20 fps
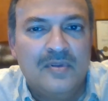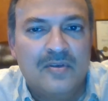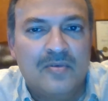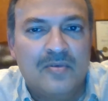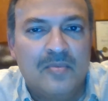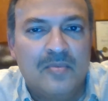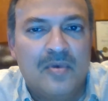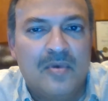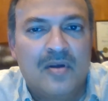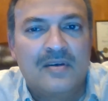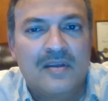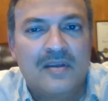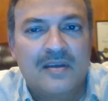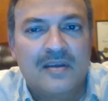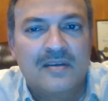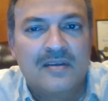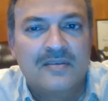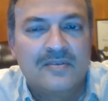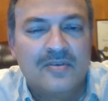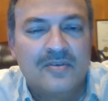the
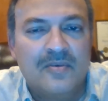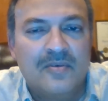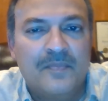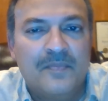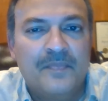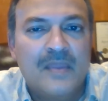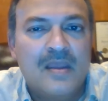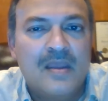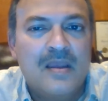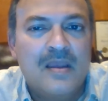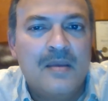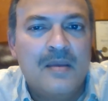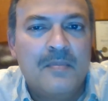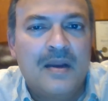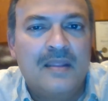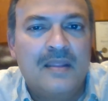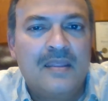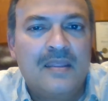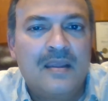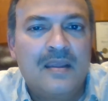robotics? So,
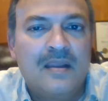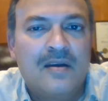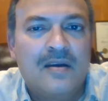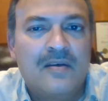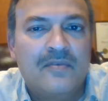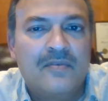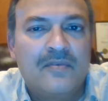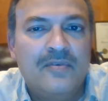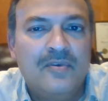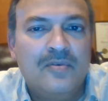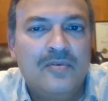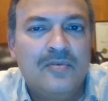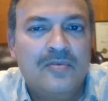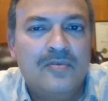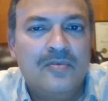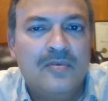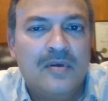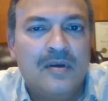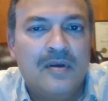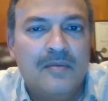but I think a lot of
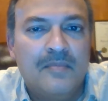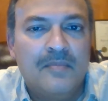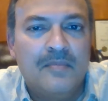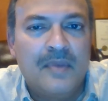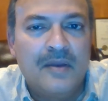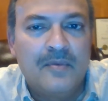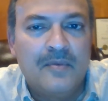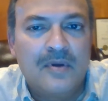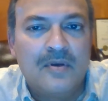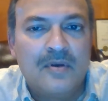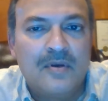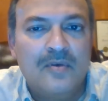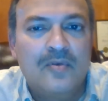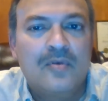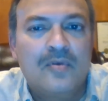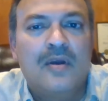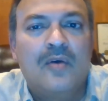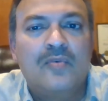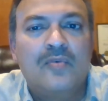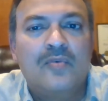you might want to
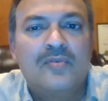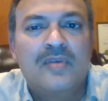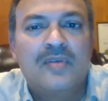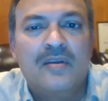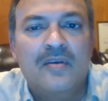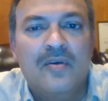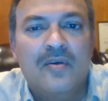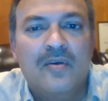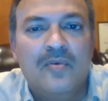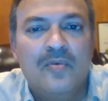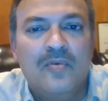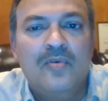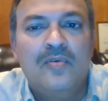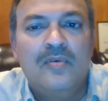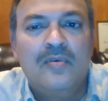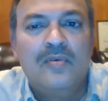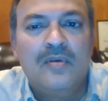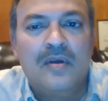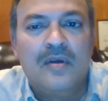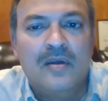look outside your
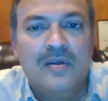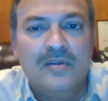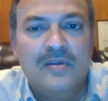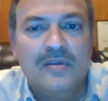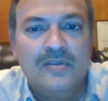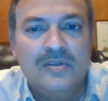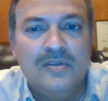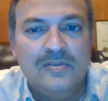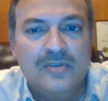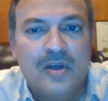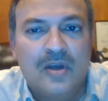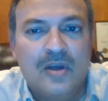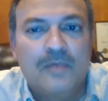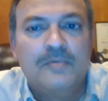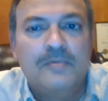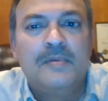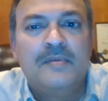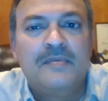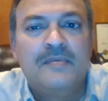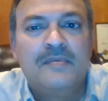own job
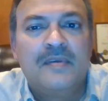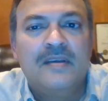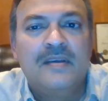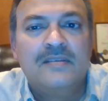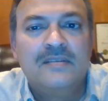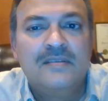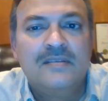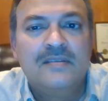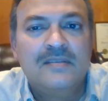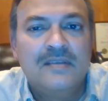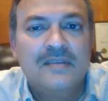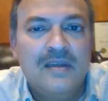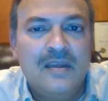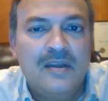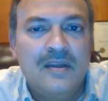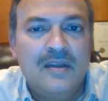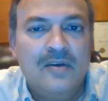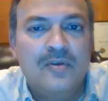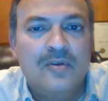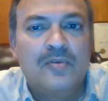specification,
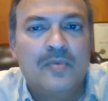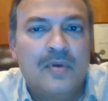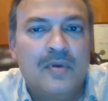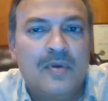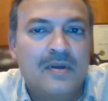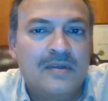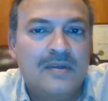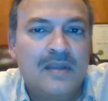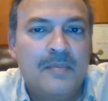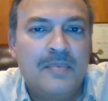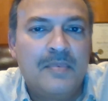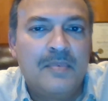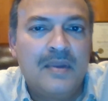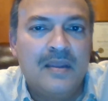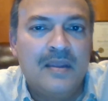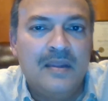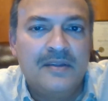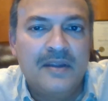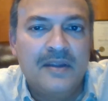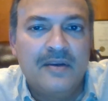look at what's
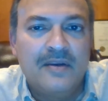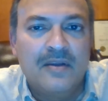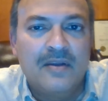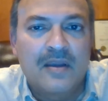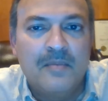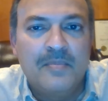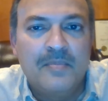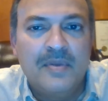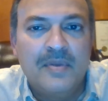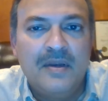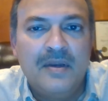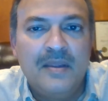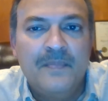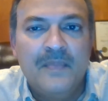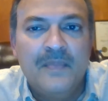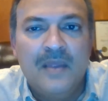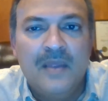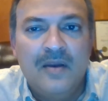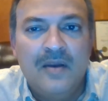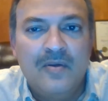happening inside your company,
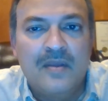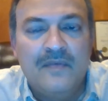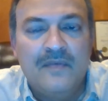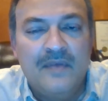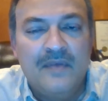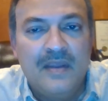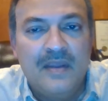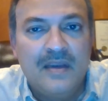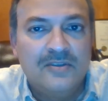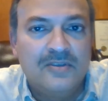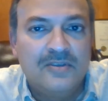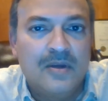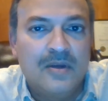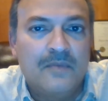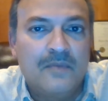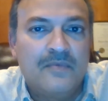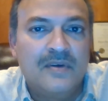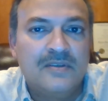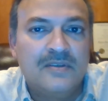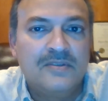look at various
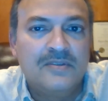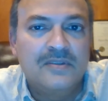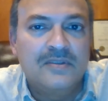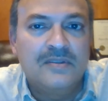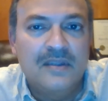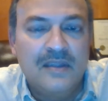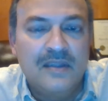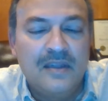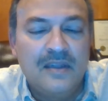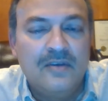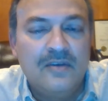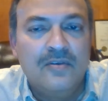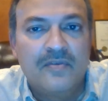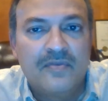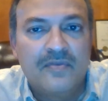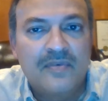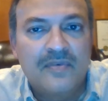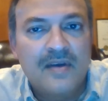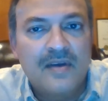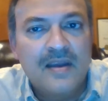job functions, and then you'll
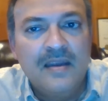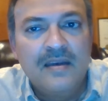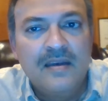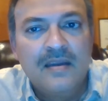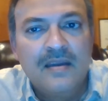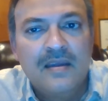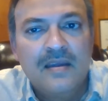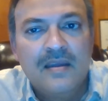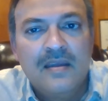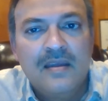find